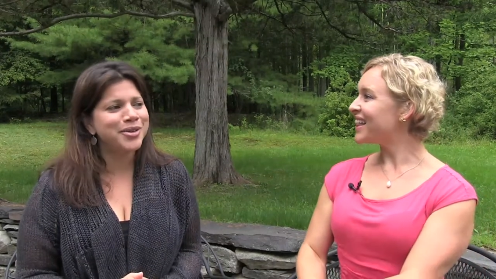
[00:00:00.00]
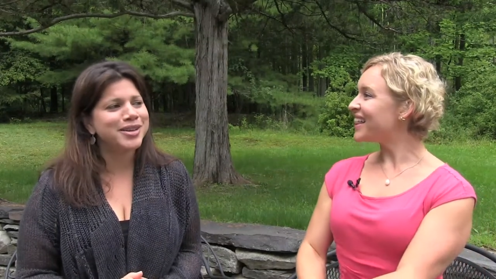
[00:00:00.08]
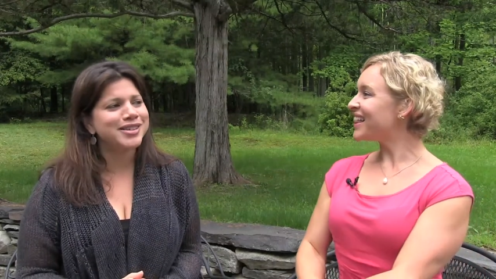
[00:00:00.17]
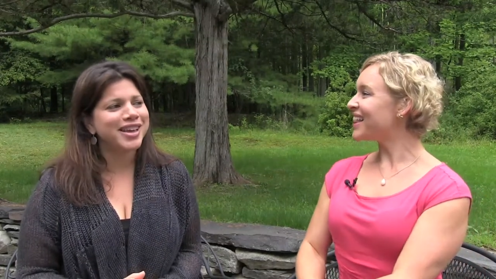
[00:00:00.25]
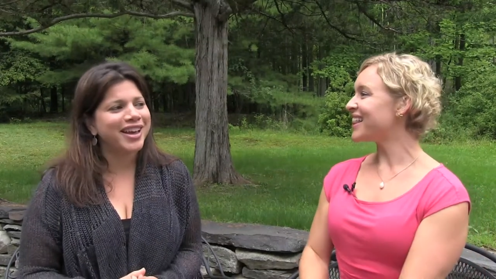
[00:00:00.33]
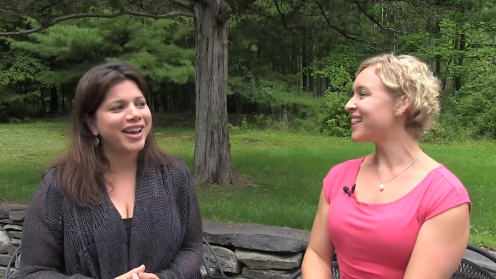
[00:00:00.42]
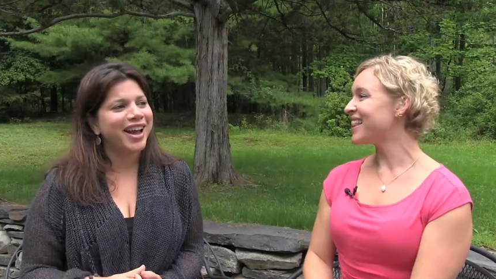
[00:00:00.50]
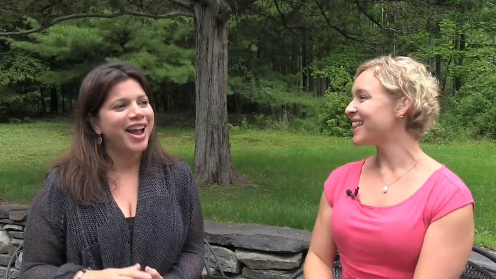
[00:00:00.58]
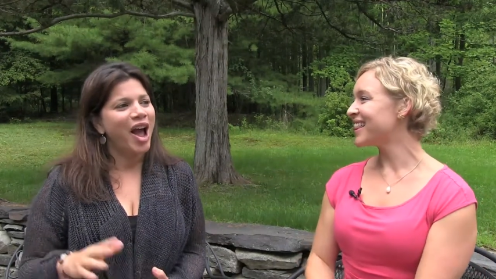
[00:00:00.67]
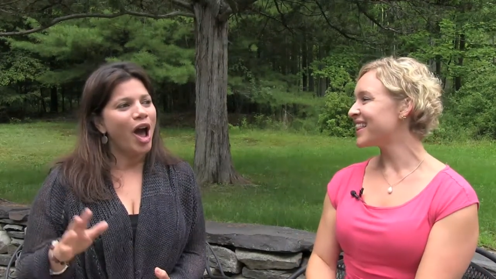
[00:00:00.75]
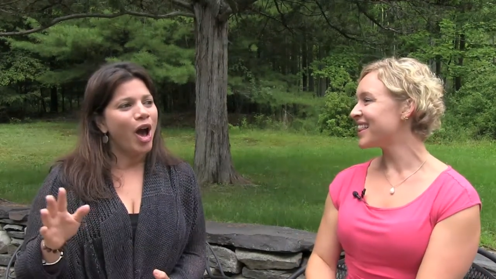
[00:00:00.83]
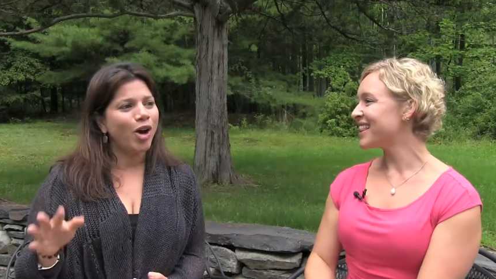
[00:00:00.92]
Speaker 1: it was like,
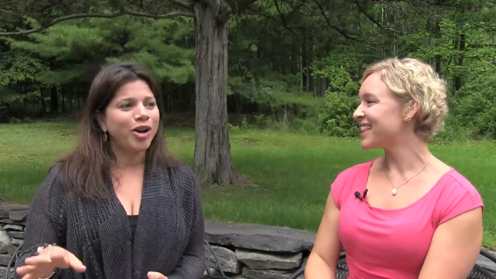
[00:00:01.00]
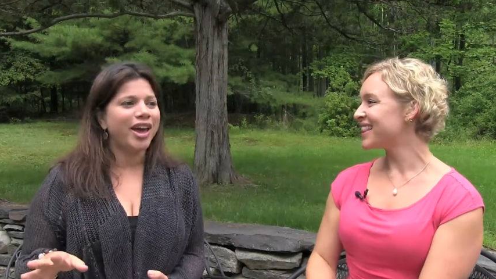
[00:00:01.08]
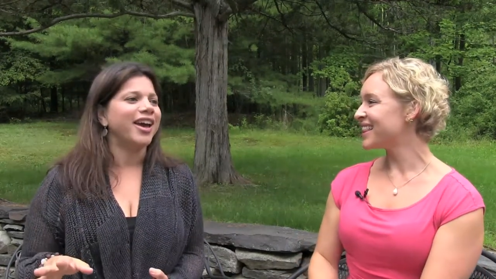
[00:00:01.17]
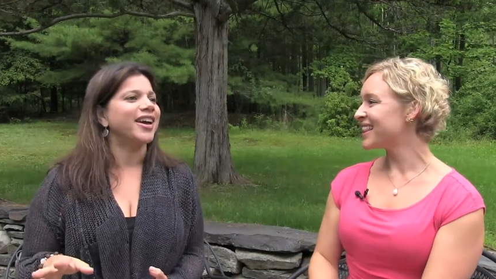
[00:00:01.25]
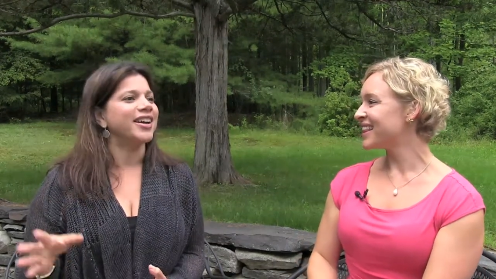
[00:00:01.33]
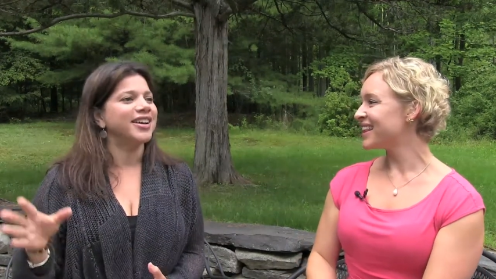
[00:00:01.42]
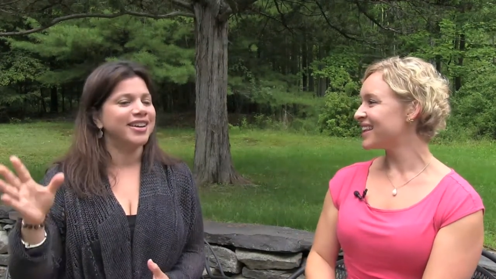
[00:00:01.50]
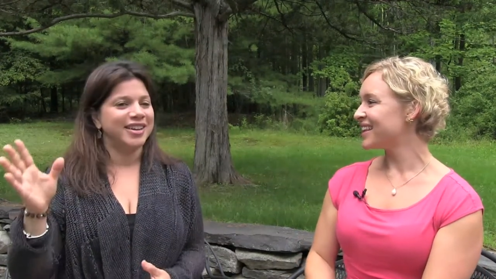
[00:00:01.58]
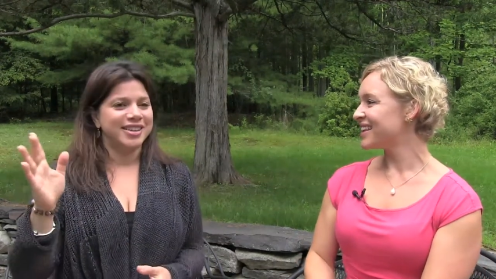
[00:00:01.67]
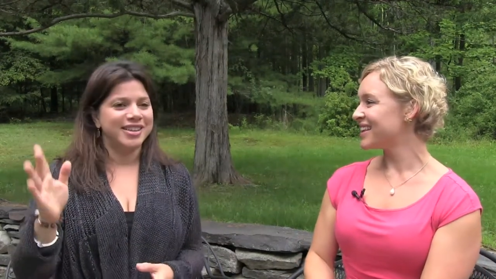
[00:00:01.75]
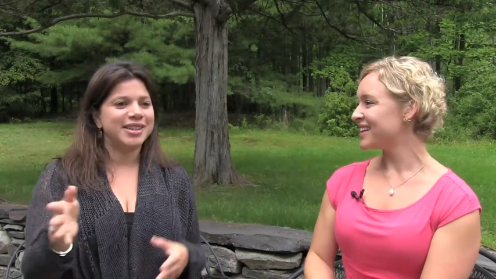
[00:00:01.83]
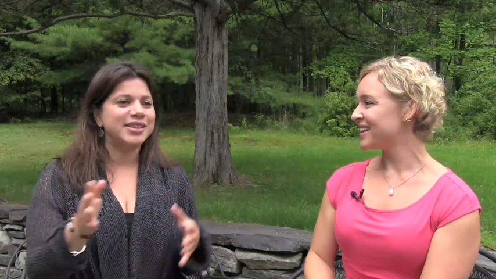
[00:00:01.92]
okay,
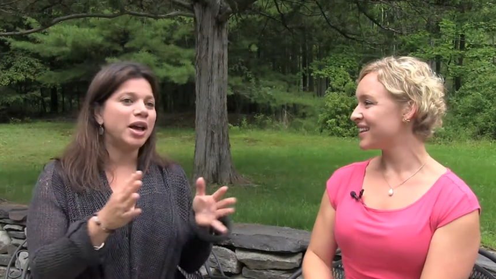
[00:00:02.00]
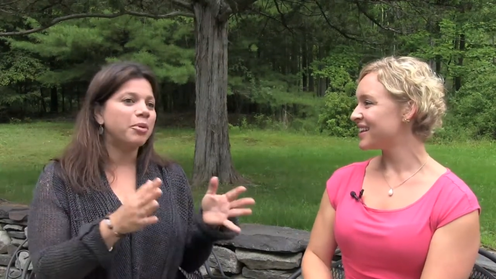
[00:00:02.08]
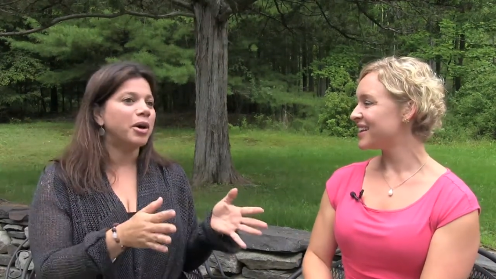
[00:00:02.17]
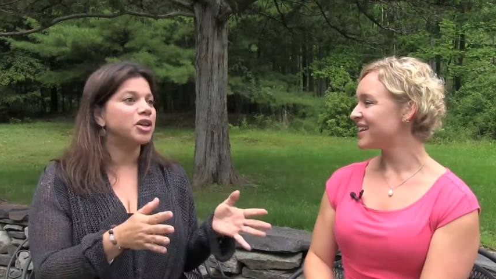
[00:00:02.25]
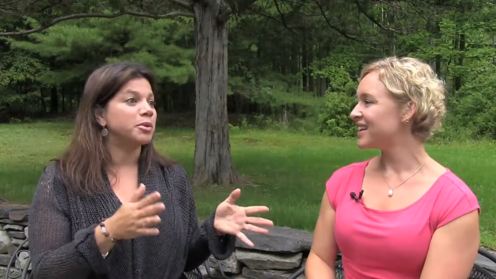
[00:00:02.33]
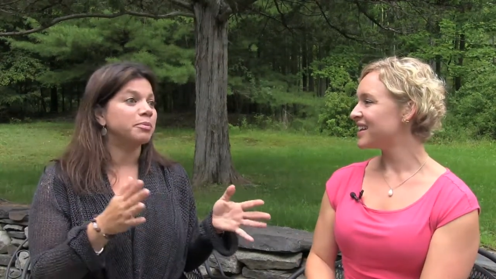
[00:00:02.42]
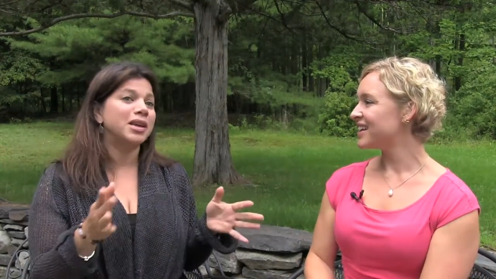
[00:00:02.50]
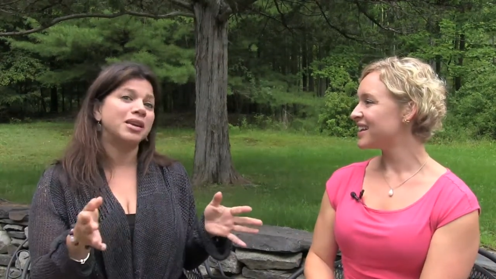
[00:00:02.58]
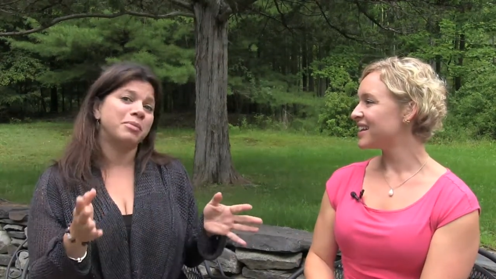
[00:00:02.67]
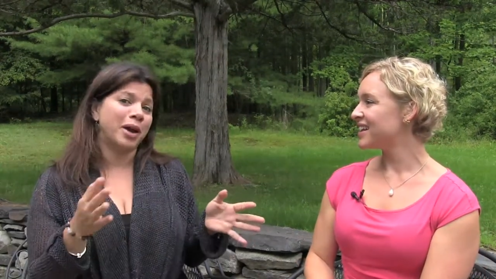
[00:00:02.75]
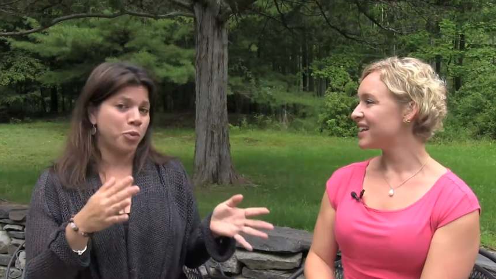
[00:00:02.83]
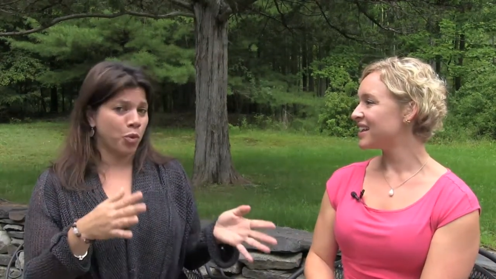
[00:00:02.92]
this is how much me
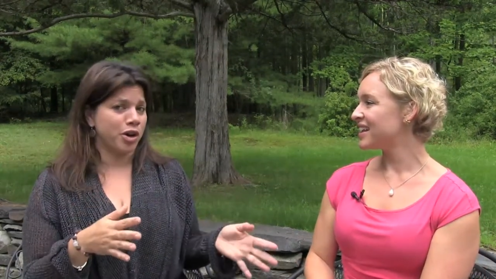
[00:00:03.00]
and my